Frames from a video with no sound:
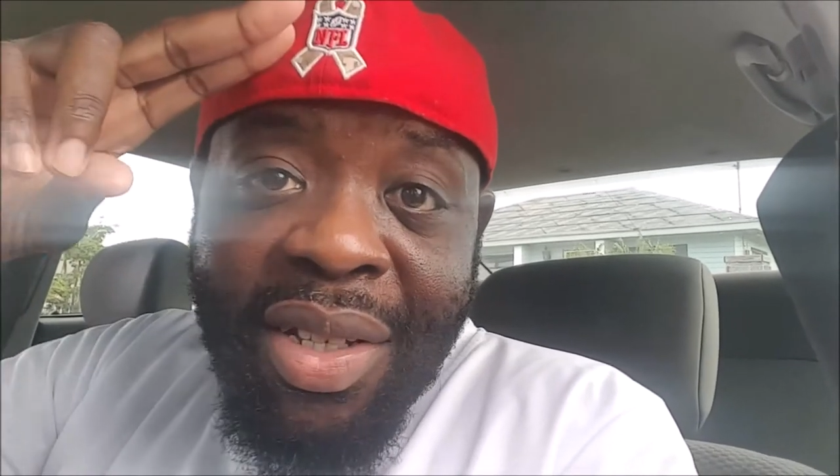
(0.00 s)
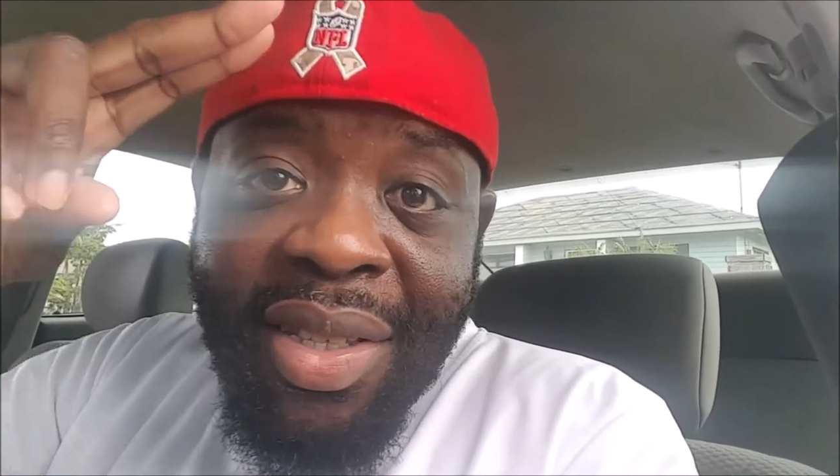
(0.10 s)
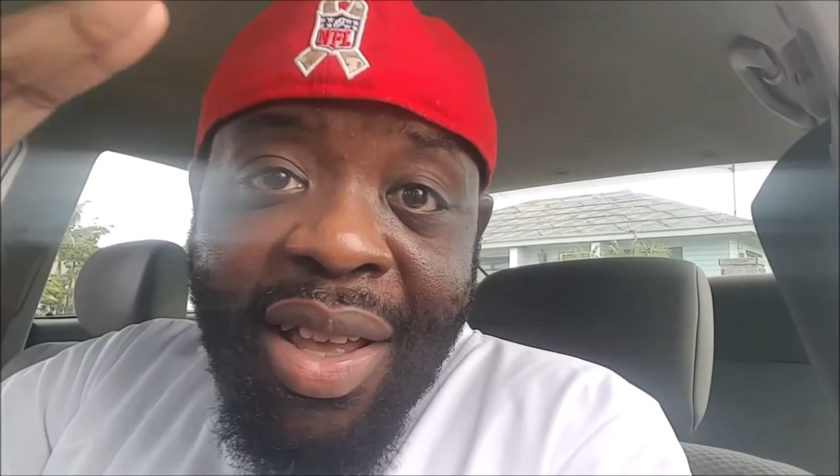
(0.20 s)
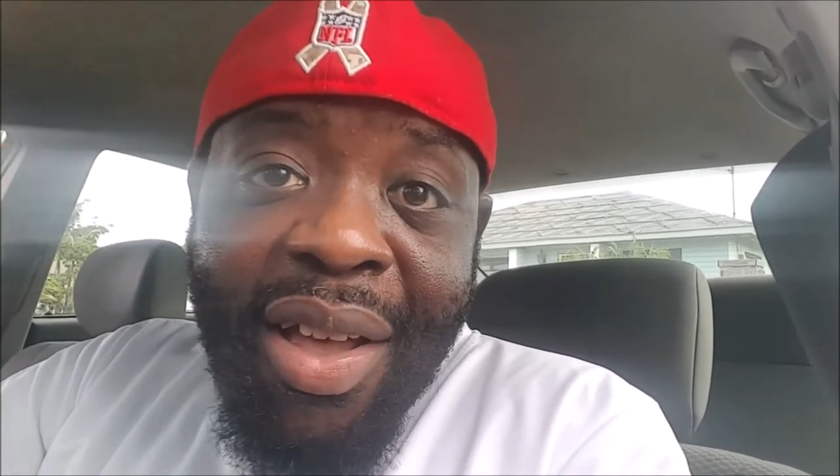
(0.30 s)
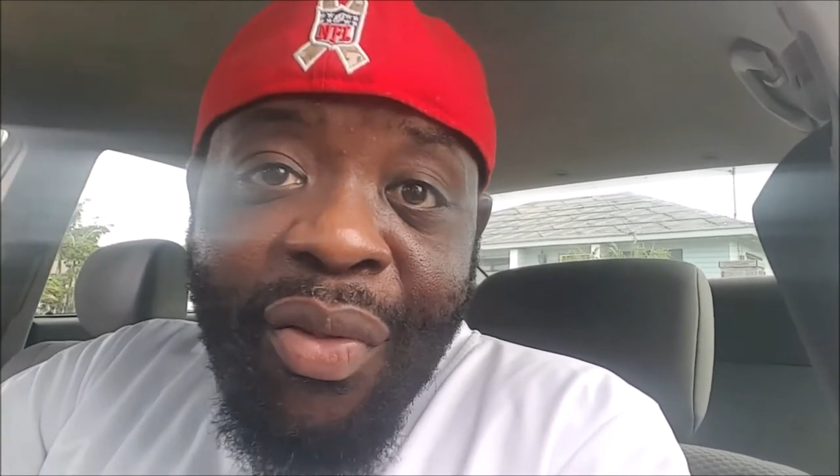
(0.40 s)
the
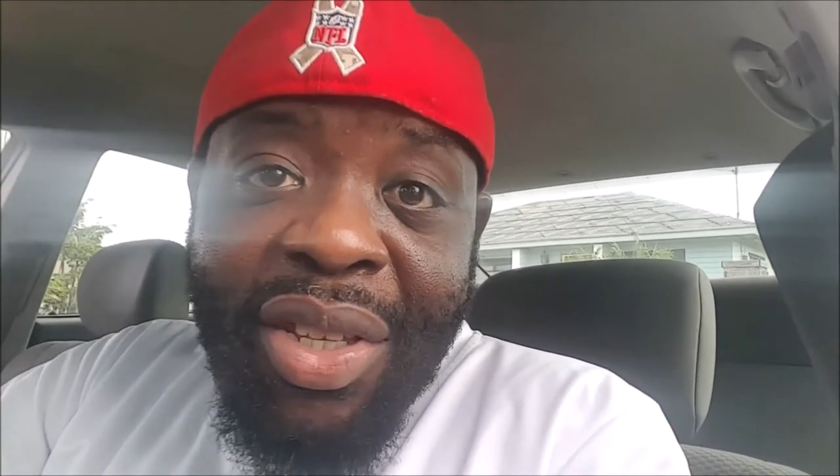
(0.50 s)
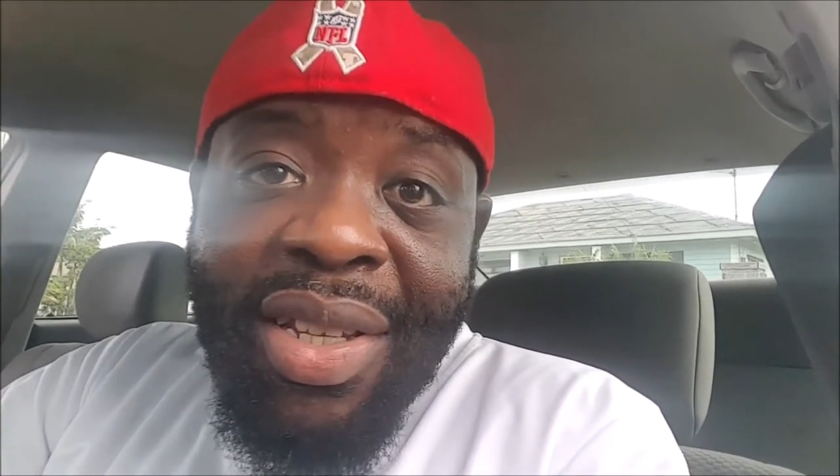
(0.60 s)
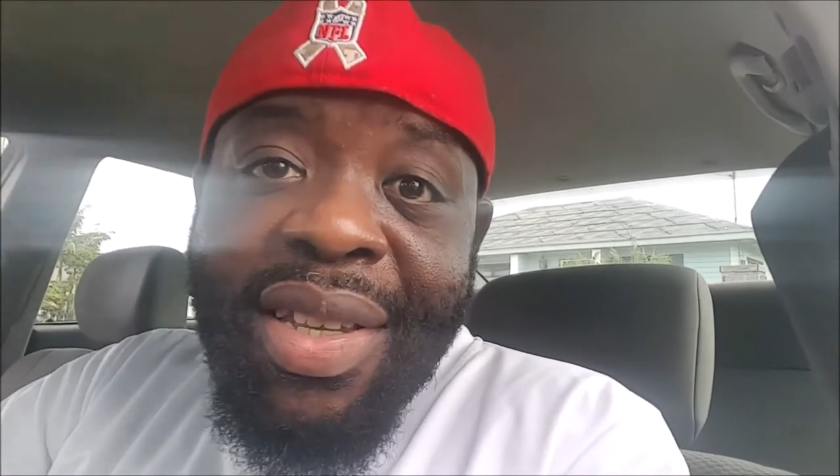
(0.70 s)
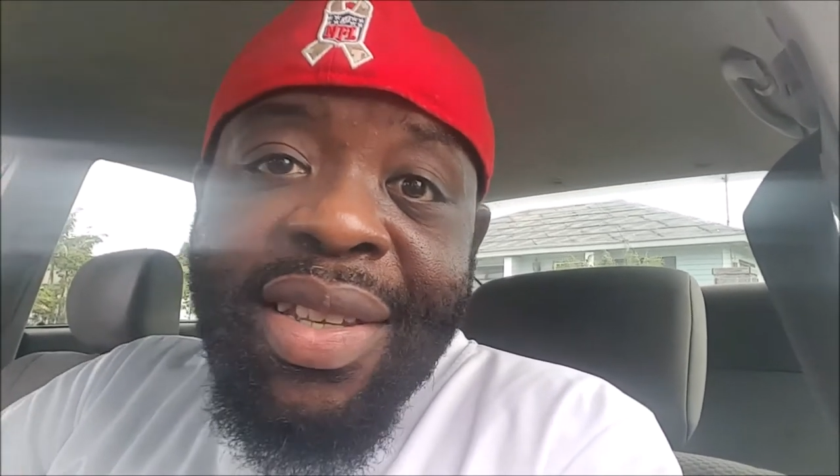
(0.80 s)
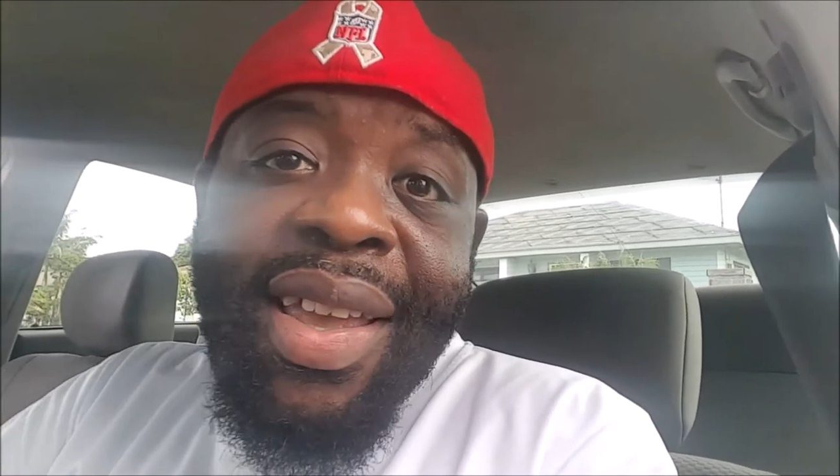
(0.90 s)
staff at
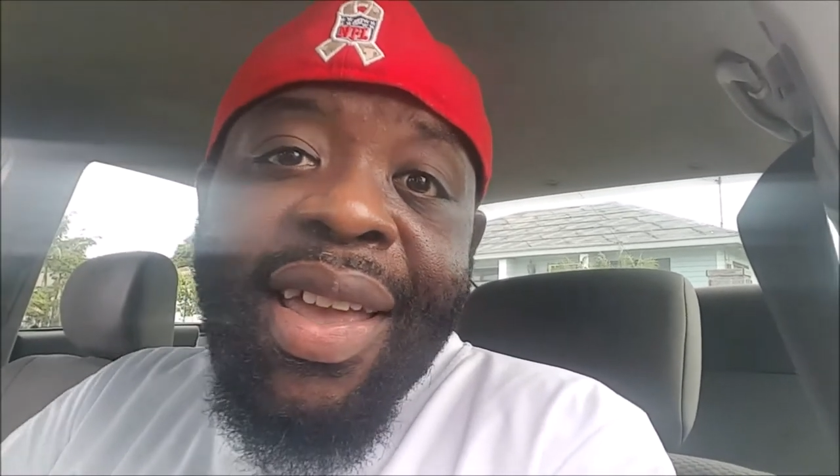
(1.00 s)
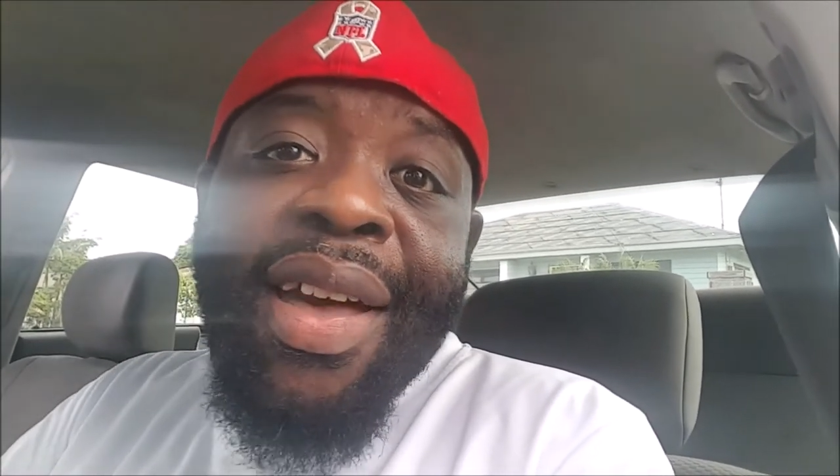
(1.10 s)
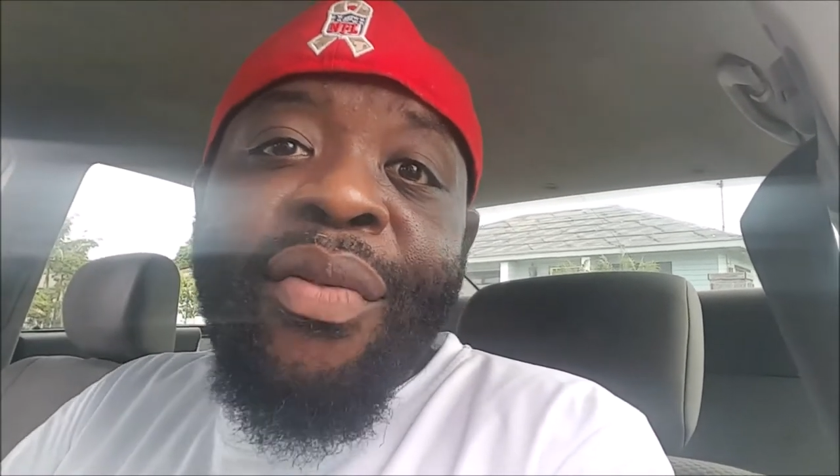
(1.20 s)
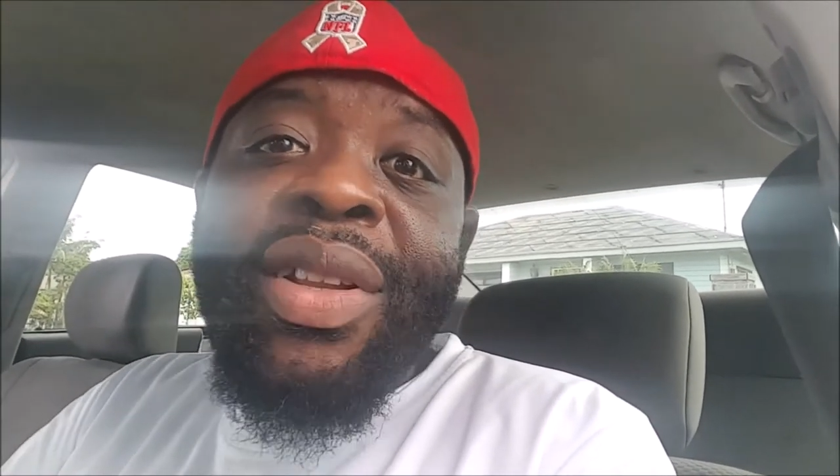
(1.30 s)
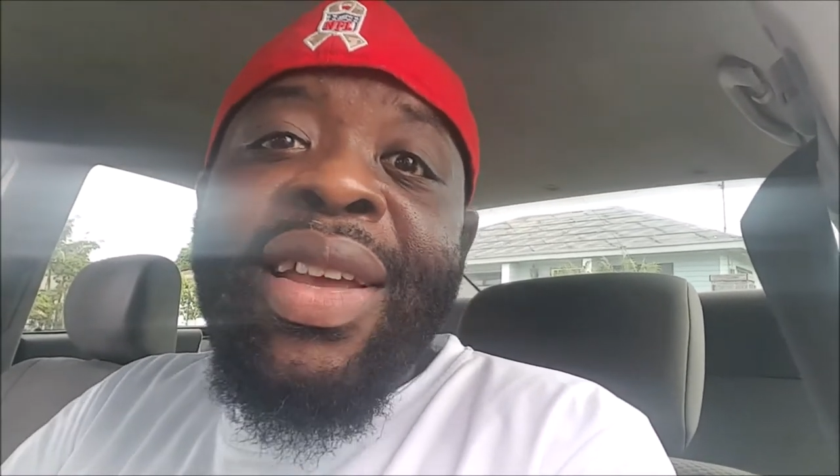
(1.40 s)
Cheesecake
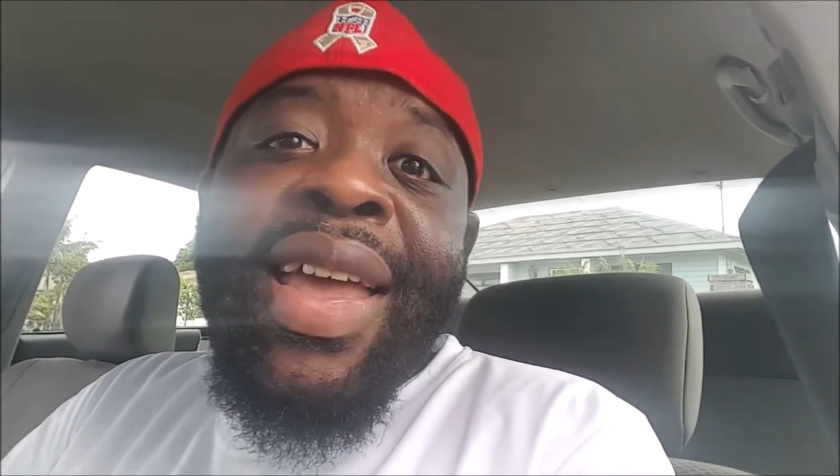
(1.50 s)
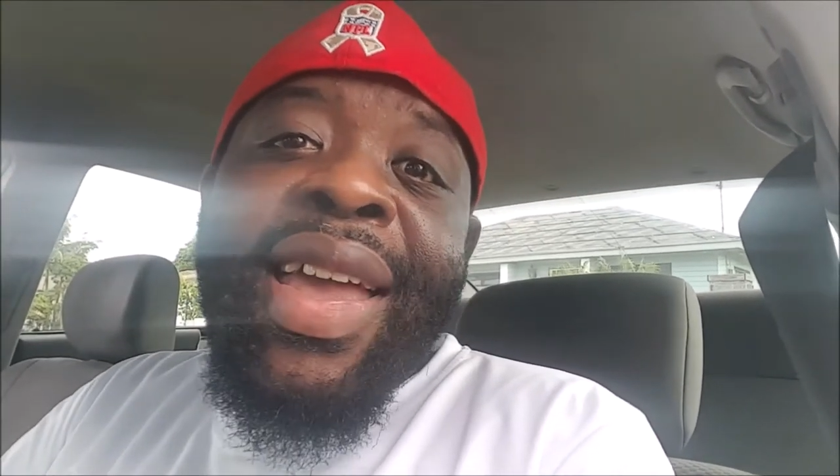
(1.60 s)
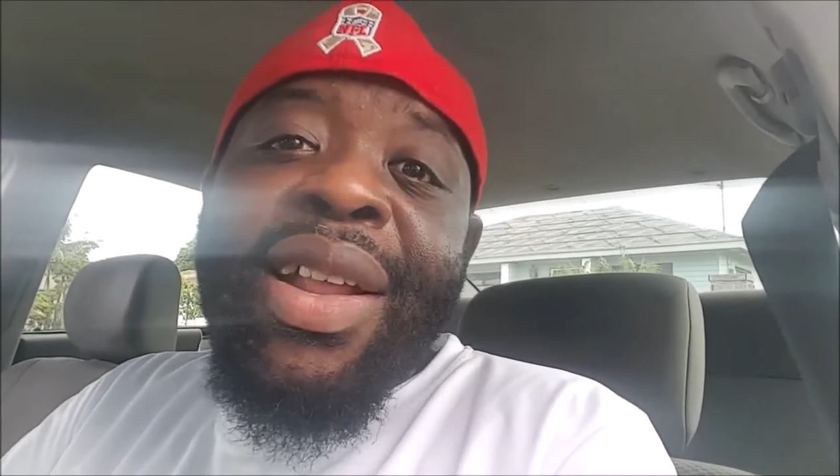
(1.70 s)
Heaven.